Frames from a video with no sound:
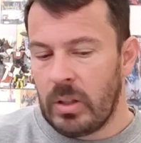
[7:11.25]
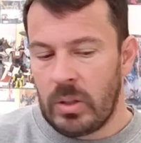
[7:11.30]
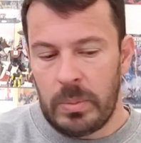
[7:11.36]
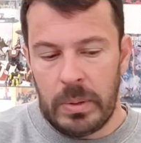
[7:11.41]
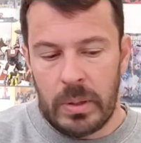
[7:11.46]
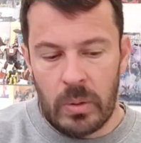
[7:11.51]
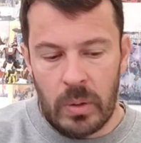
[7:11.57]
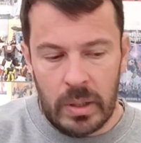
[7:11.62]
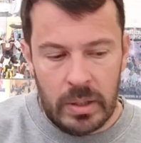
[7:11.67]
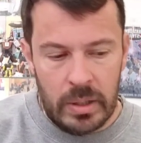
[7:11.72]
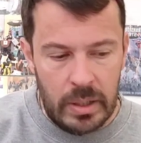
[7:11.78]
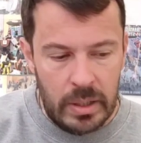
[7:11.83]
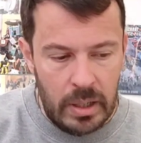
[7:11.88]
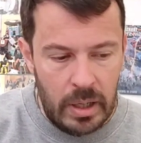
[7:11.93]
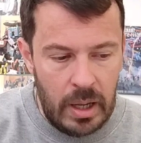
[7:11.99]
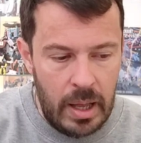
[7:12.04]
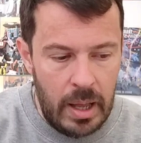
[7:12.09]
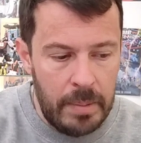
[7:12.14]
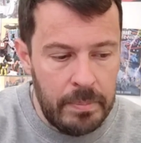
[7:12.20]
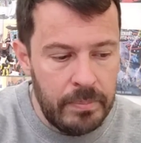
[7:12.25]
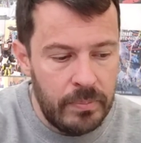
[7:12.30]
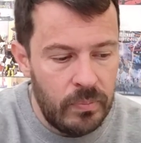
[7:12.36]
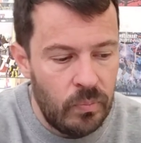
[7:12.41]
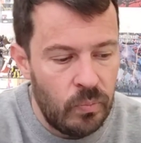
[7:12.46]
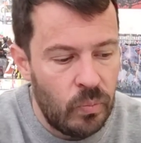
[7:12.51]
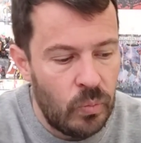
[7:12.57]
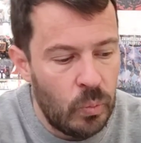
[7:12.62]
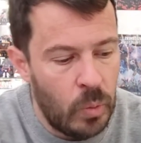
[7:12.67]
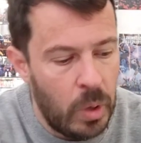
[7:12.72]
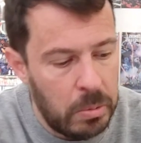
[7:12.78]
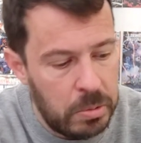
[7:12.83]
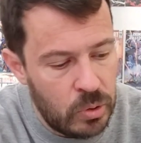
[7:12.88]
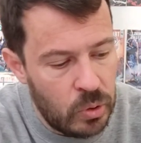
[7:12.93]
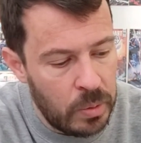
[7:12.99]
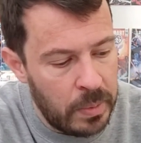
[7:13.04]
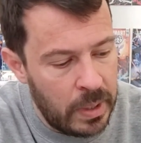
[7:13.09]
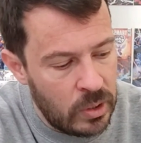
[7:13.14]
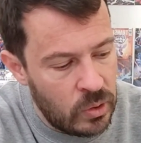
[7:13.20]
Should be quite good. While
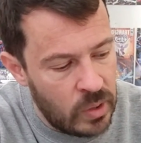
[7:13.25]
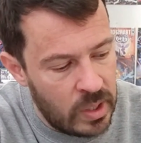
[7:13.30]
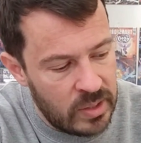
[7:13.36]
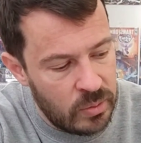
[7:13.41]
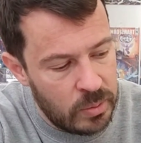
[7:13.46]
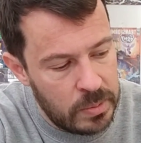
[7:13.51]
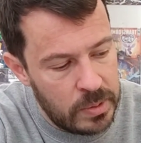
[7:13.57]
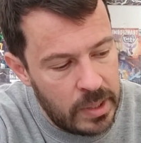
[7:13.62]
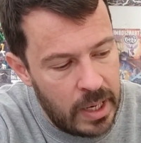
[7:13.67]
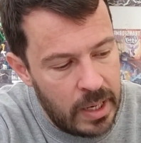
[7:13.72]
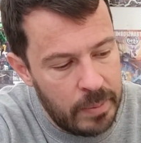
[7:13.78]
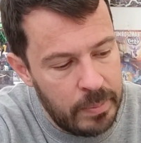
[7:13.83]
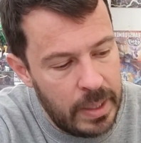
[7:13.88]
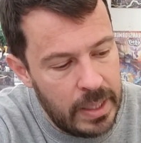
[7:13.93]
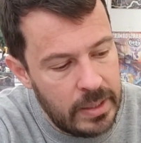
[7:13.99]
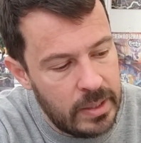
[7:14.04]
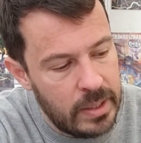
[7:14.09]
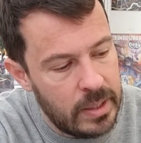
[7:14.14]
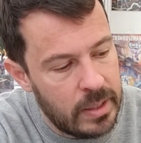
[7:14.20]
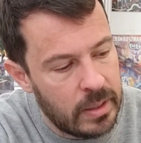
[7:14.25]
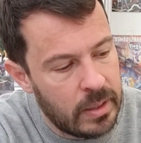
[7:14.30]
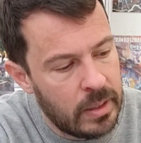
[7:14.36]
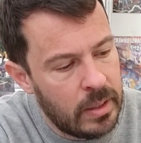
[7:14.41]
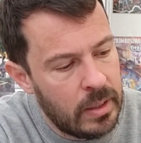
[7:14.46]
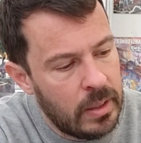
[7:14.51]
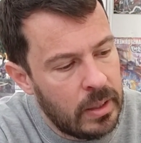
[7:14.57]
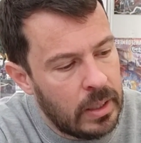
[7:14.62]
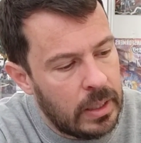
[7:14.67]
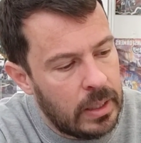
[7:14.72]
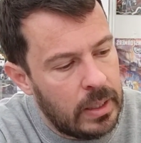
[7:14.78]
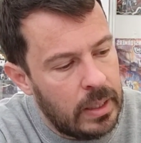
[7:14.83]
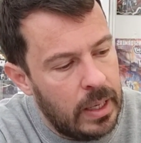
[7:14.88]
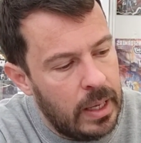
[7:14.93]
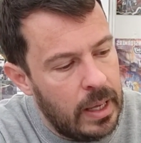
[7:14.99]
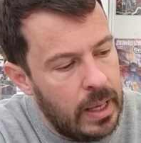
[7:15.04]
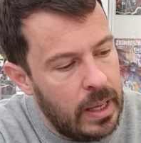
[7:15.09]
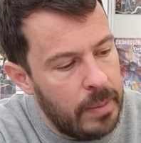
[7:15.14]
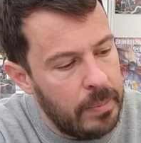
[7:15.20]
we're talking about Transformers animated,
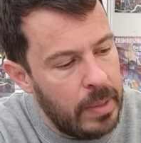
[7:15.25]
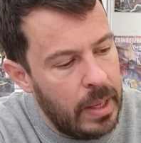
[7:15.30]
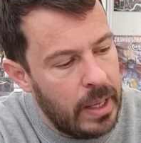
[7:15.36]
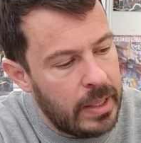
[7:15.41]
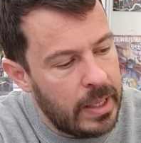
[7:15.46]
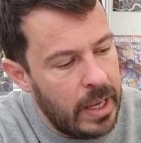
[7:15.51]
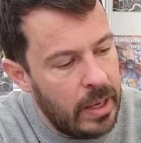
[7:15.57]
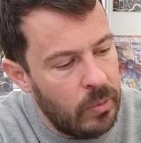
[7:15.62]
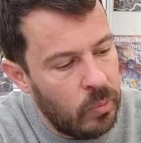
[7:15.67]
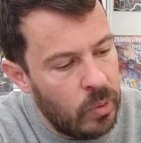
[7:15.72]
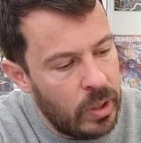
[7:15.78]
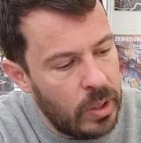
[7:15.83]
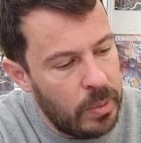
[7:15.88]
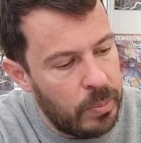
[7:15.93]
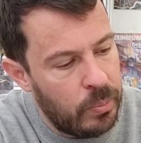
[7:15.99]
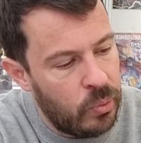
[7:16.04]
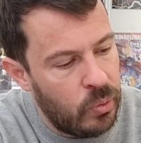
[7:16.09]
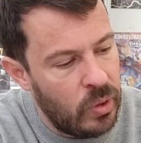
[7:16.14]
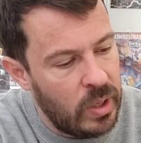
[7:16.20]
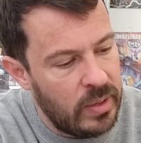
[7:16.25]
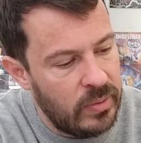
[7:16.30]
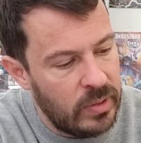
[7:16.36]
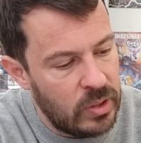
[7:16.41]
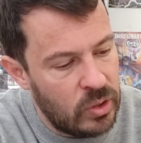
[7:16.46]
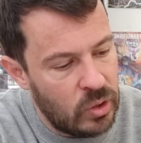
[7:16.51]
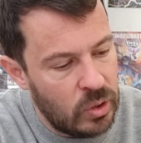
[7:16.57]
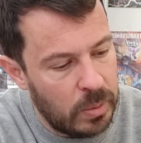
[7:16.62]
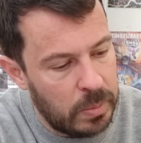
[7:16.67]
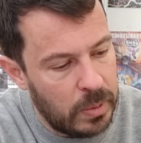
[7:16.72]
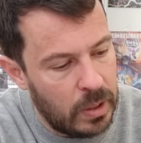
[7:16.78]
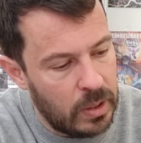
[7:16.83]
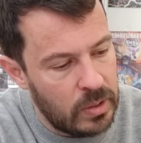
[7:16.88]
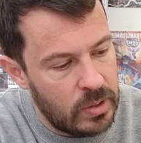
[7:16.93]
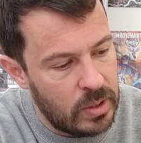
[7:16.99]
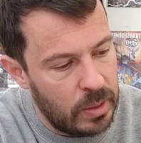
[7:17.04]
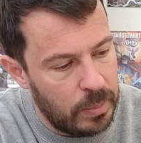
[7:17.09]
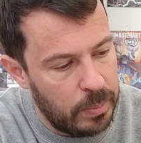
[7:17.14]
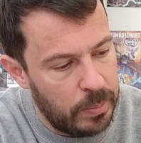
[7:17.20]
again, one of the previous job
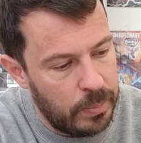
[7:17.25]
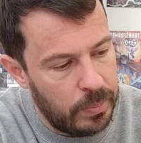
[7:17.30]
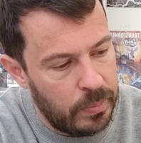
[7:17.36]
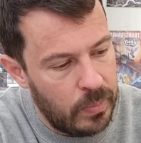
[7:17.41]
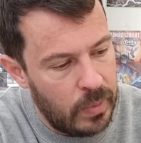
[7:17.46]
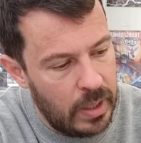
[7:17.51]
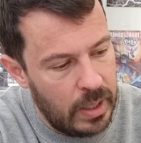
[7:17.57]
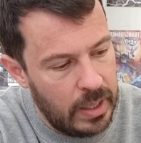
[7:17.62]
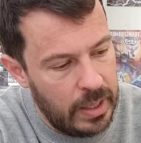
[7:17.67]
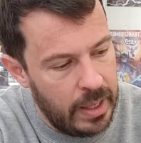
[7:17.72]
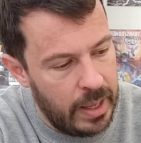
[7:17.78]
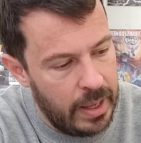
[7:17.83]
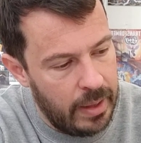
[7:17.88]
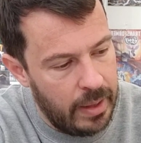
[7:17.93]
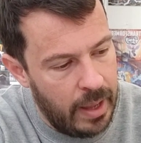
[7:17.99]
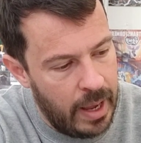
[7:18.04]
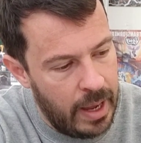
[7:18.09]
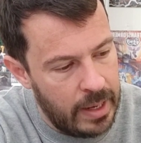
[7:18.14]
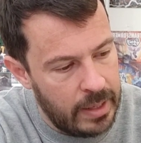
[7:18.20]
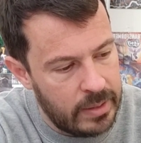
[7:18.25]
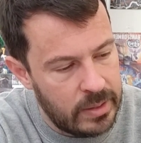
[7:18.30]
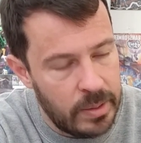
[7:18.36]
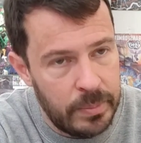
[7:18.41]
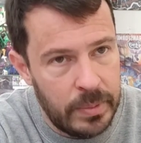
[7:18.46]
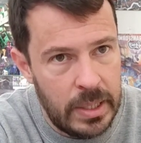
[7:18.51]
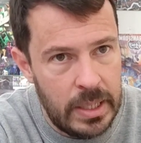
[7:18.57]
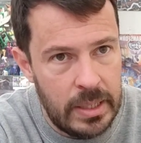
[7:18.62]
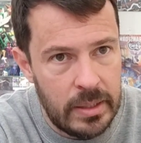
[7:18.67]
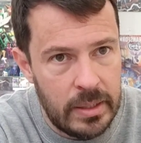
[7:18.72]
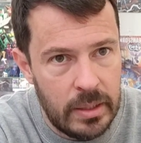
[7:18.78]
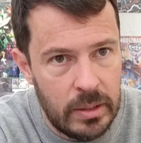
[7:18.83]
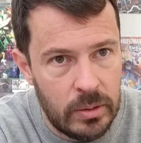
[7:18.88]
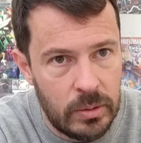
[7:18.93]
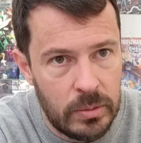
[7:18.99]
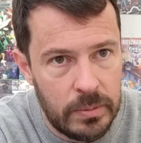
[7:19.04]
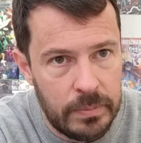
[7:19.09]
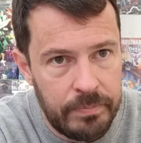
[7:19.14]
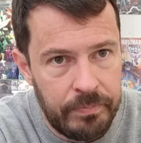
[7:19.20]
lots, had some of these
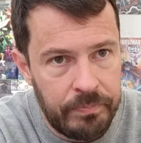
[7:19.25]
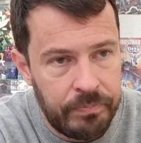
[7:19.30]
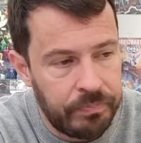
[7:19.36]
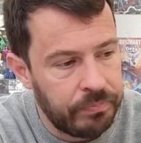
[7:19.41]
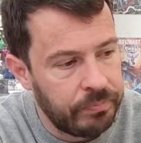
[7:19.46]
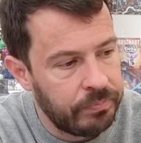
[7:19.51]
little